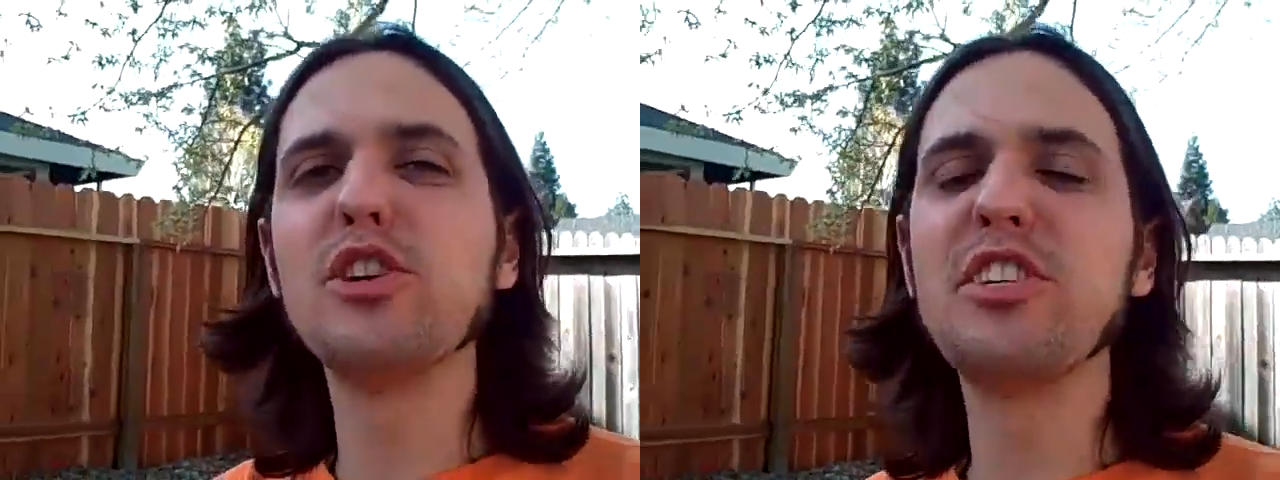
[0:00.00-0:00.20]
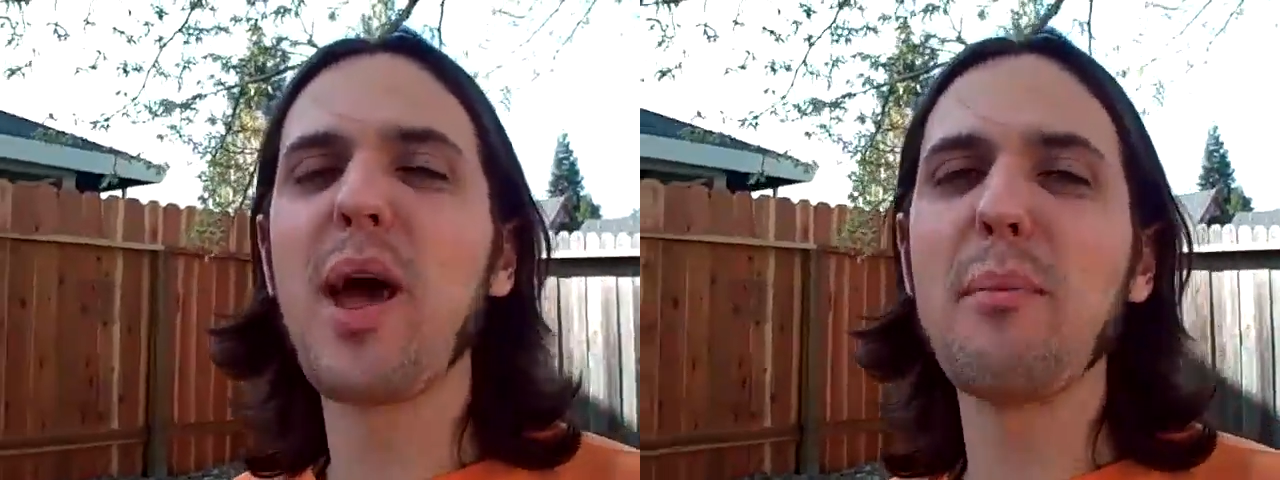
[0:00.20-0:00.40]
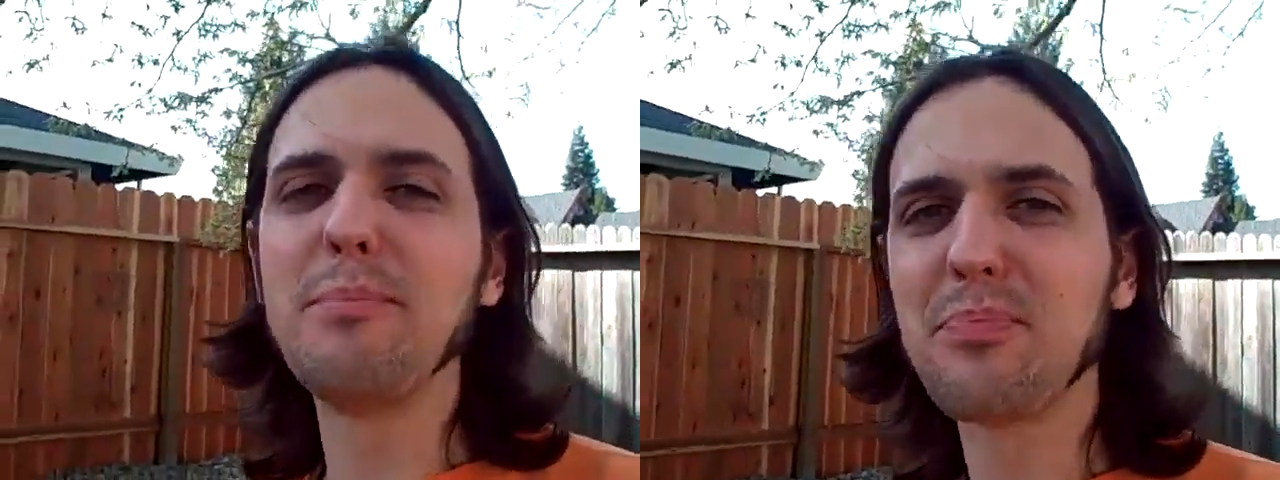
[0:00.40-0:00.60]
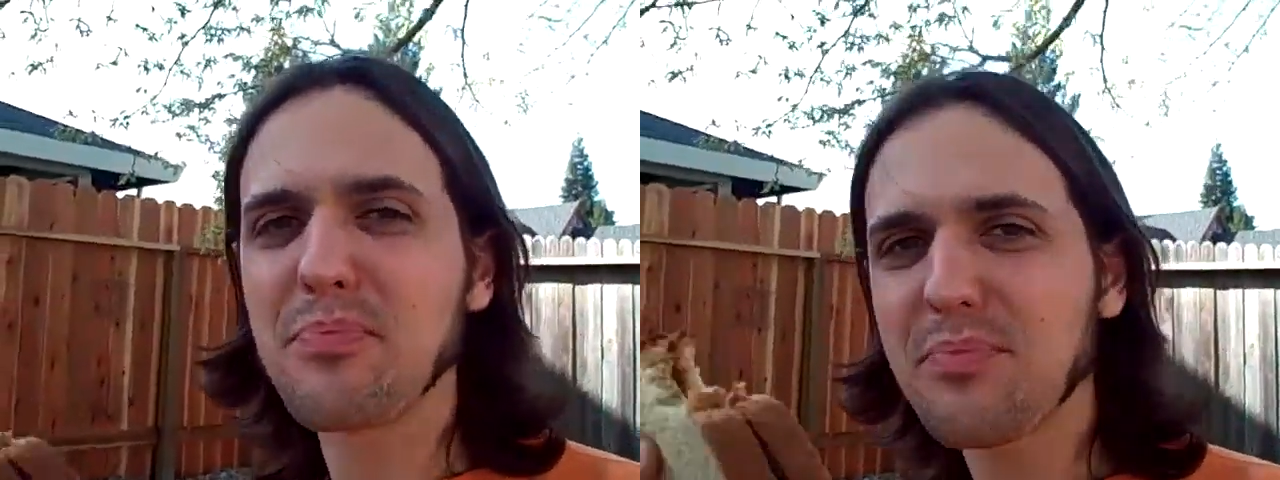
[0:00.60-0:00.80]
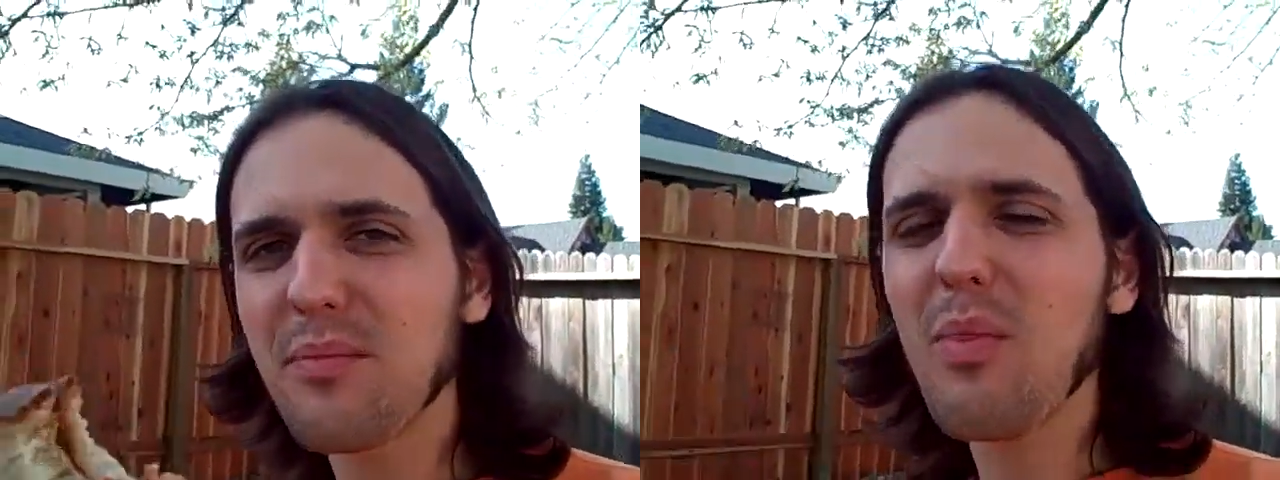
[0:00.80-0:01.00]
Thursday.
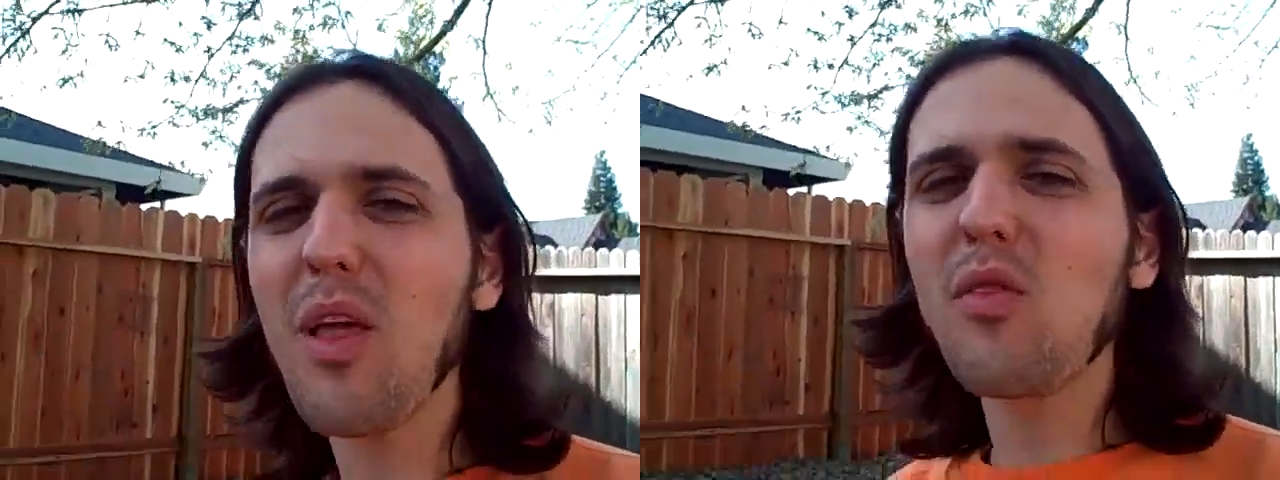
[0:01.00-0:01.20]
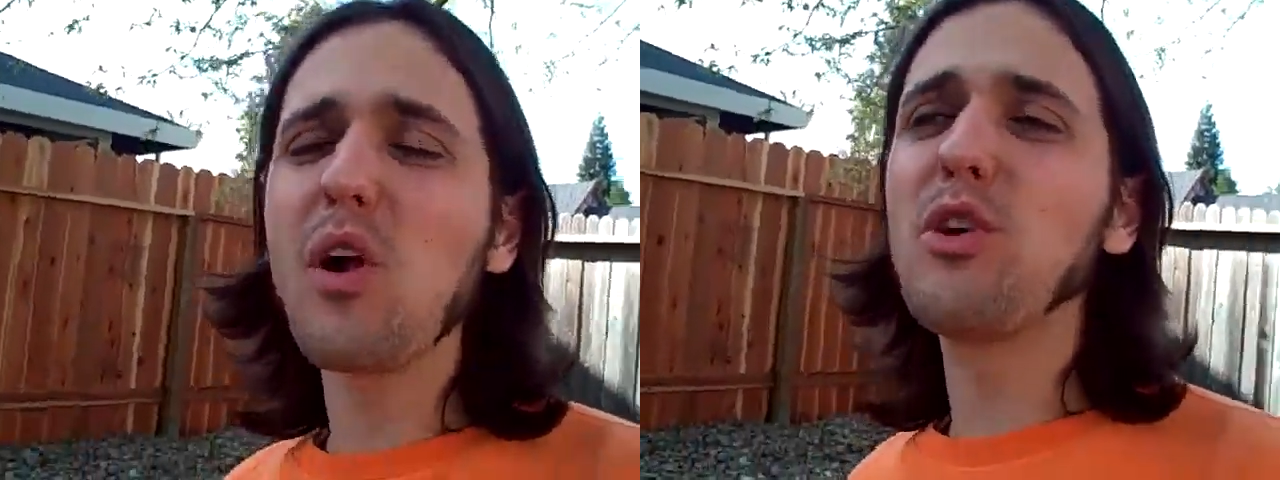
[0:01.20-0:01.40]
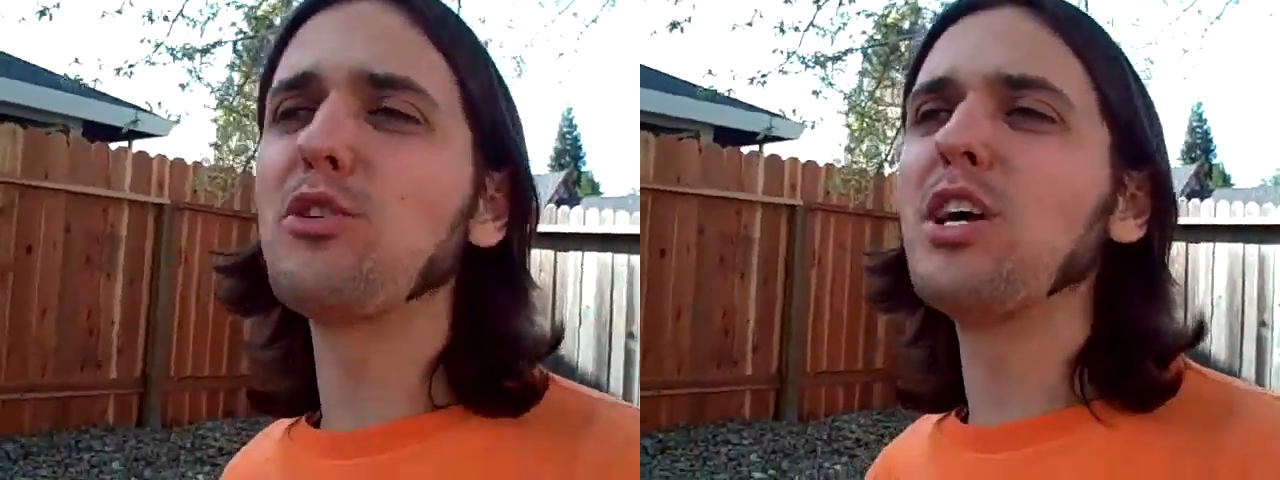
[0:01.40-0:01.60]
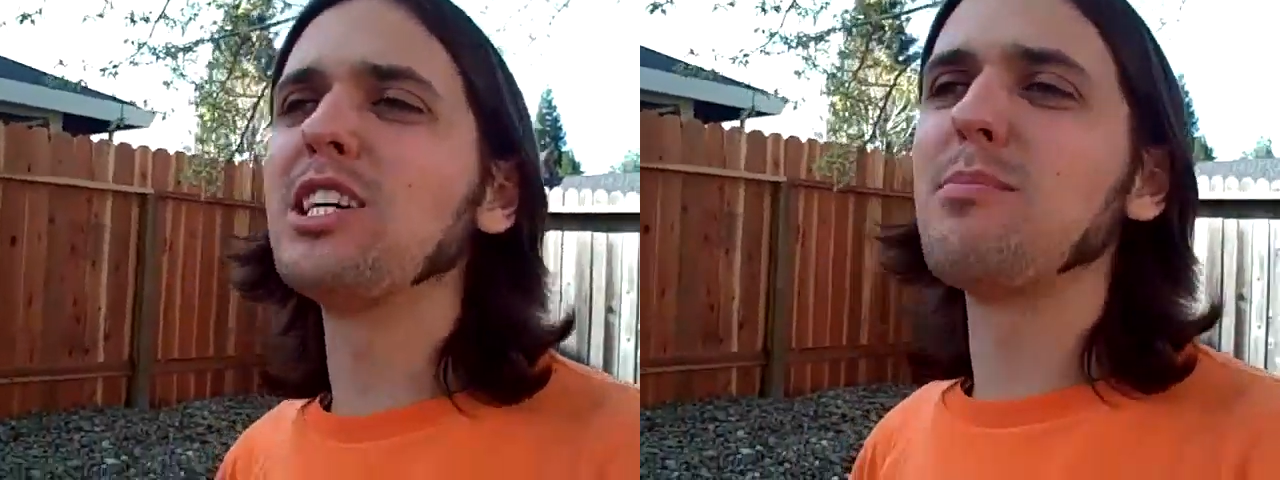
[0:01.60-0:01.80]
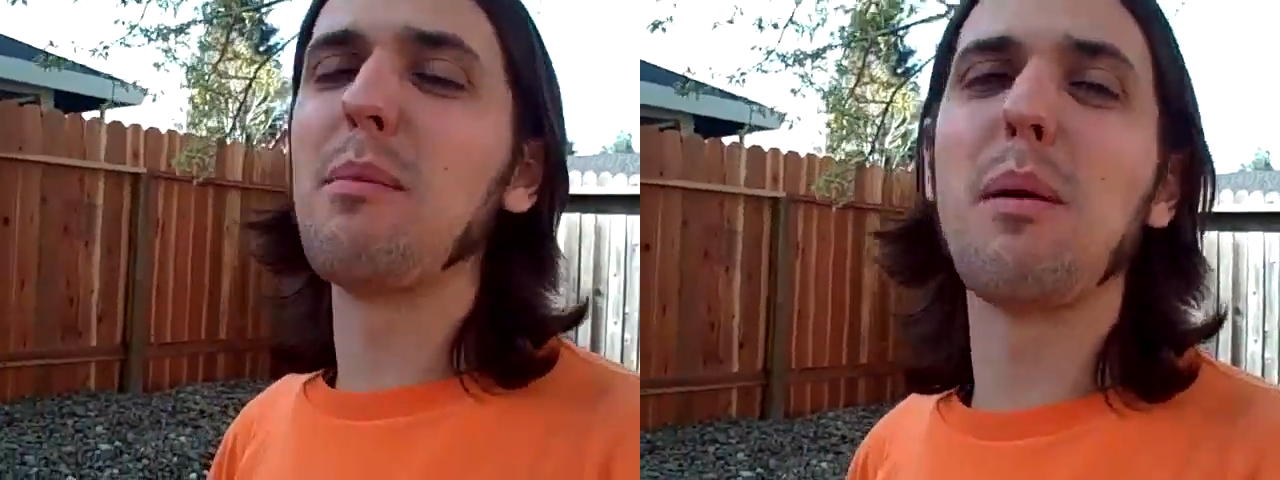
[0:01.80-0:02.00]
Thought I'd talk to
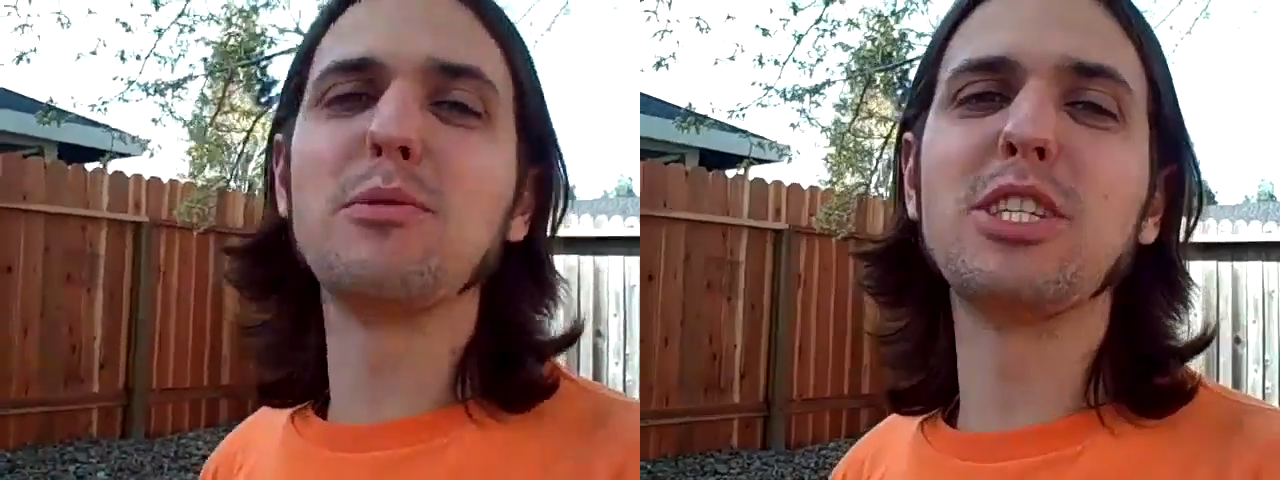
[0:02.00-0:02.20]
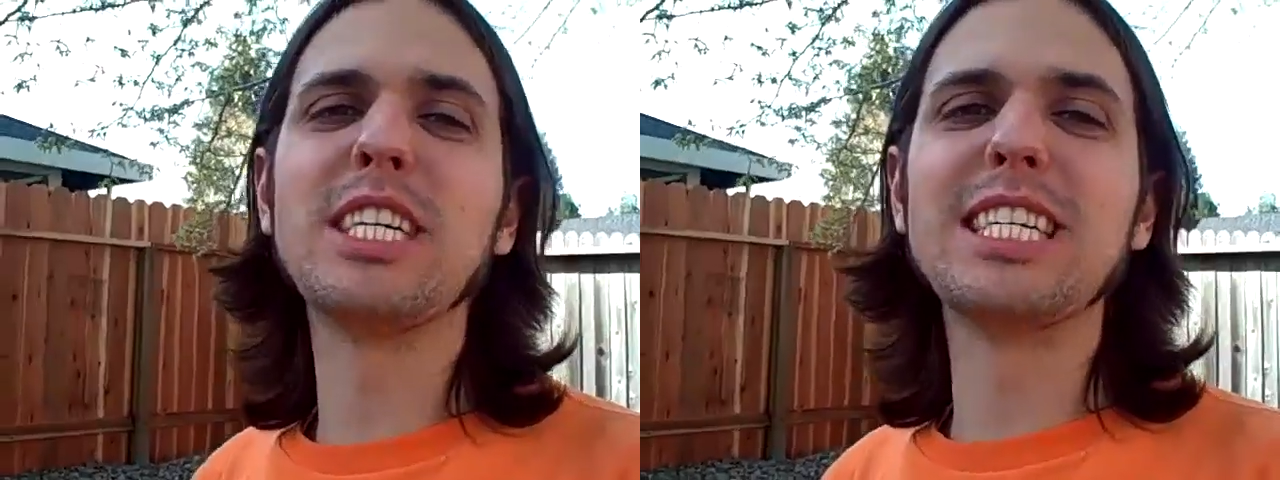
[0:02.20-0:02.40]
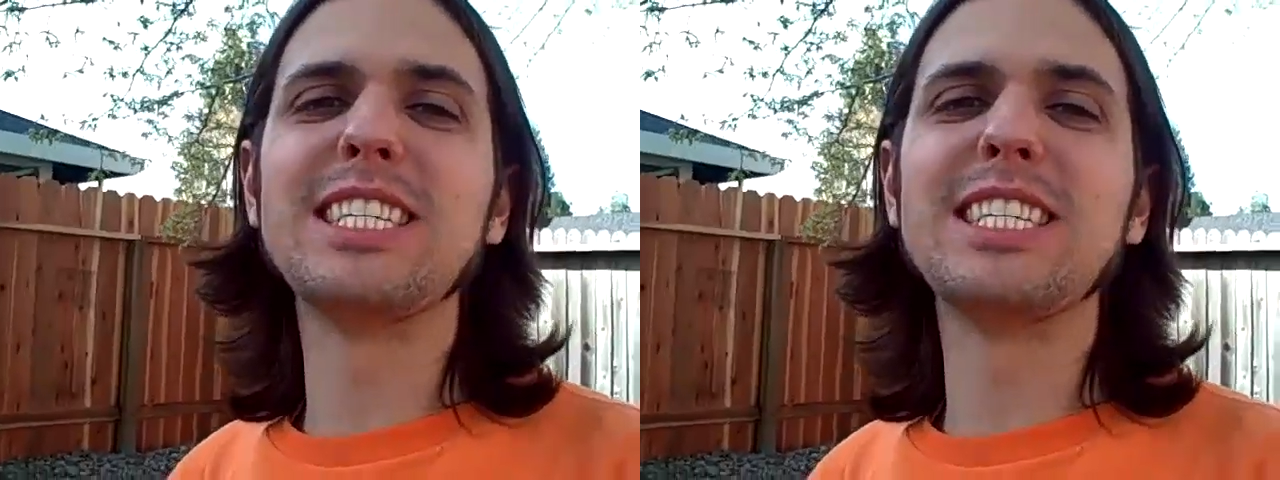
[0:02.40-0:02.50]
you guys about publishing